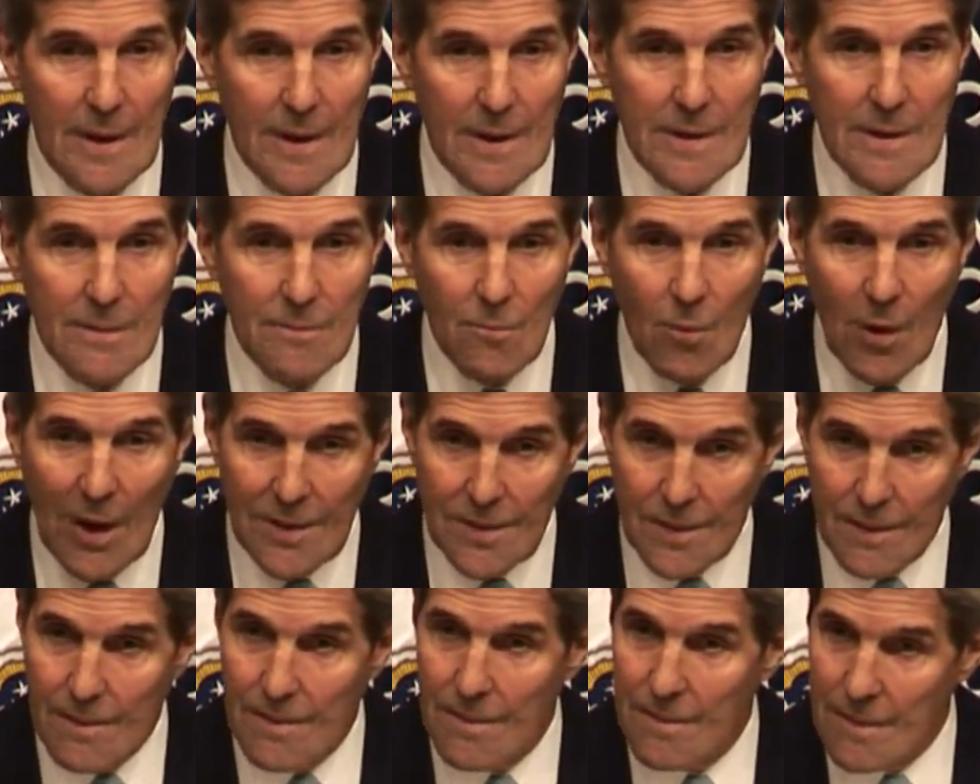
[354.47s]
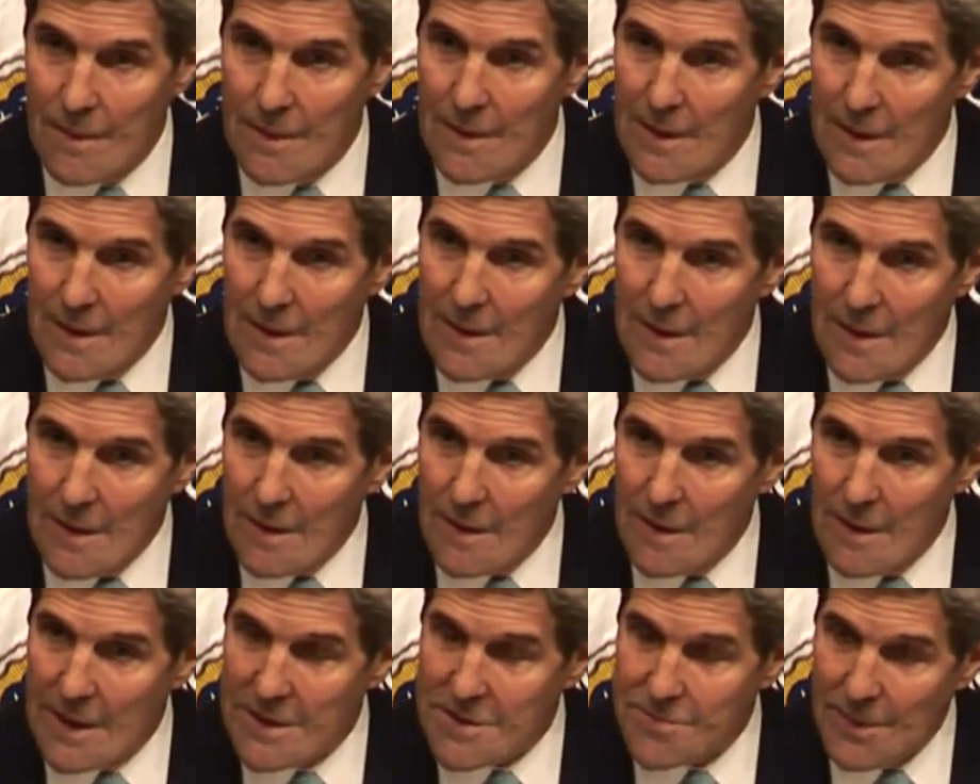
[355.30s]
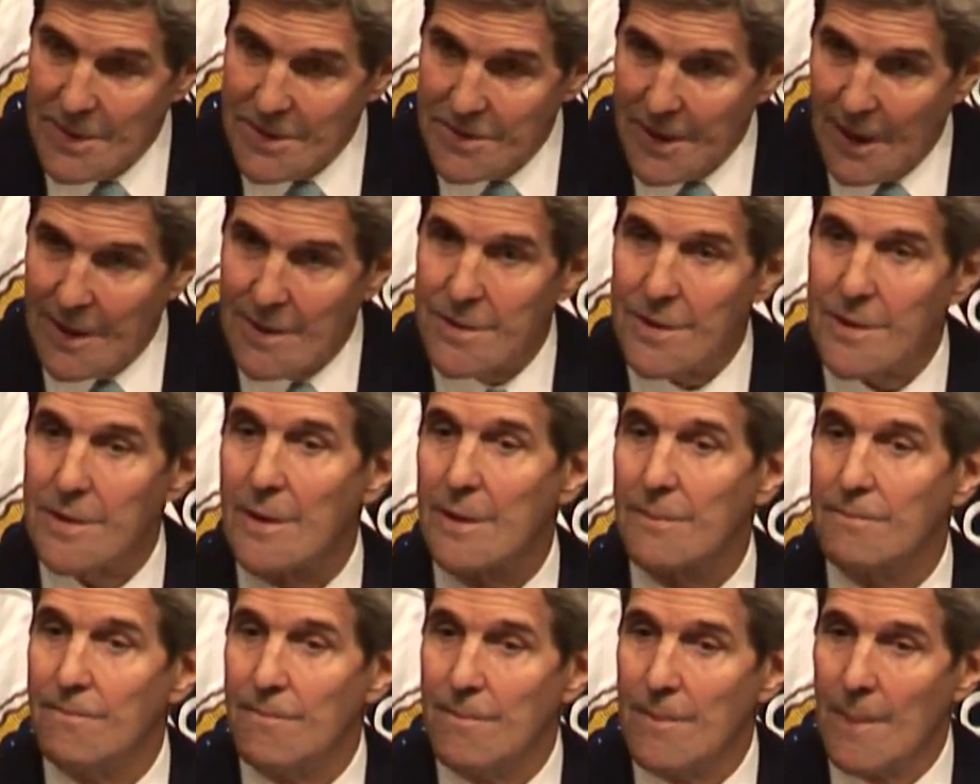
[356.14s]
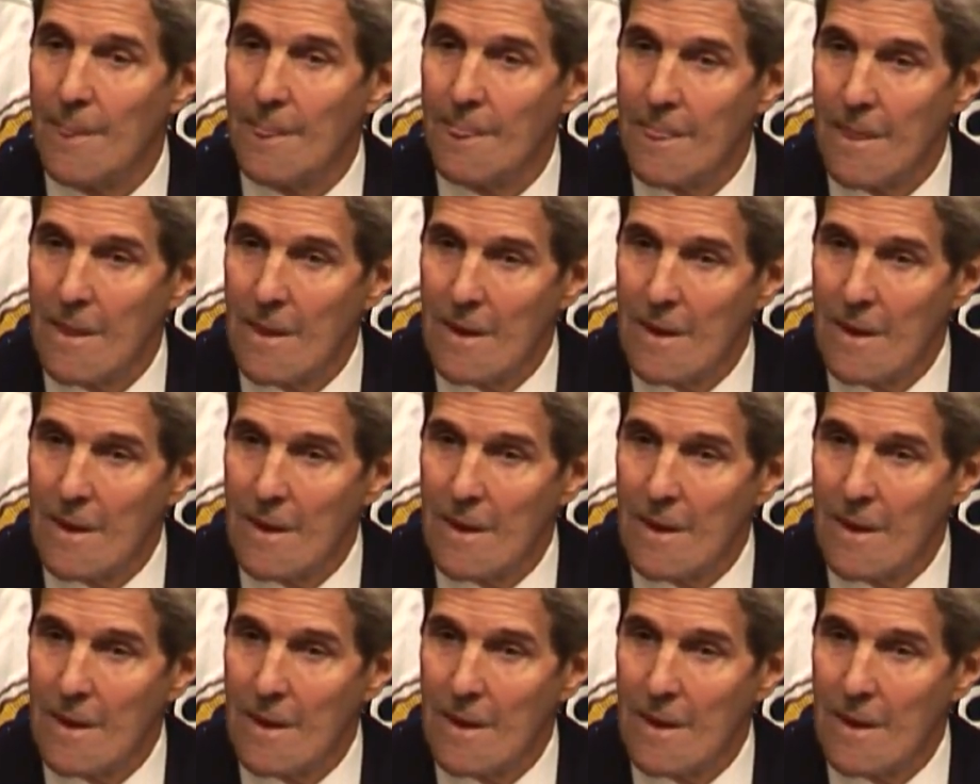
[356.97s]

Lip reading: and in what has been done to them